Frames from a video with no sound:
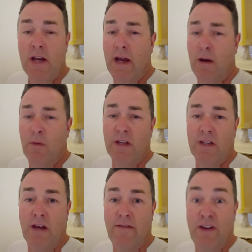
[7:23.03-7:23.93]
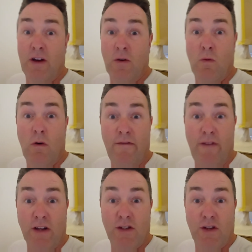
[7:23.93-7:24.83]
Now, when you say fill, what
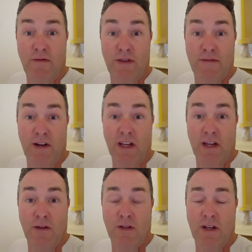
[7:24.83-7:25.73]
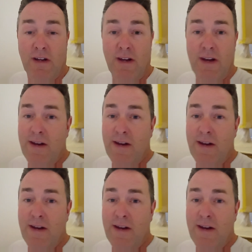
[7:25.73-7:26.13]
fine surface filler are you using?